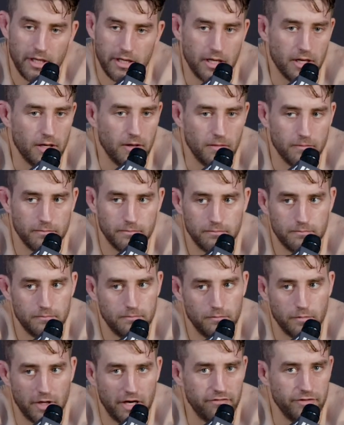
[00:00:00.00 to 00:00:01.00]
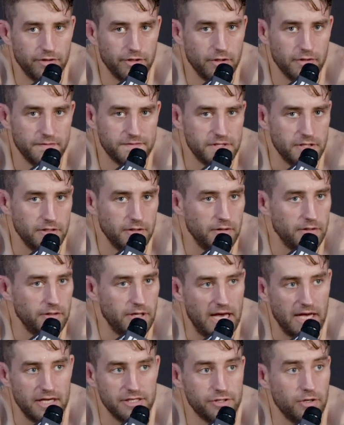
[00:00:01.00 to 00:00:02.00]
You know, whenever the UFC
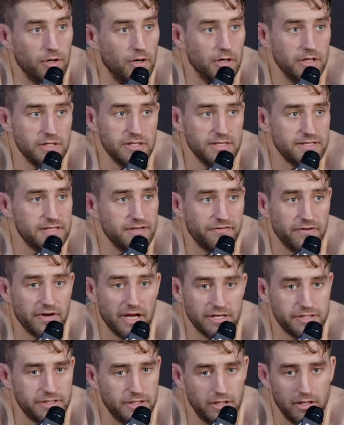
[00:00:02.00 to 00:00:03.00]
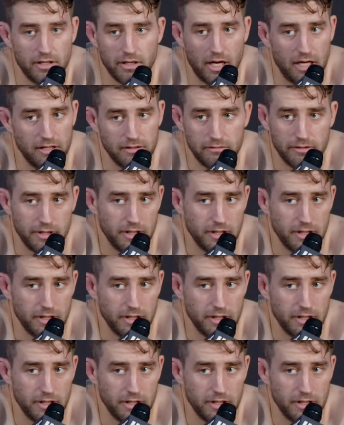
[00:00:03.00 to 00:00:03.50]
has cards listed for next year, I'll,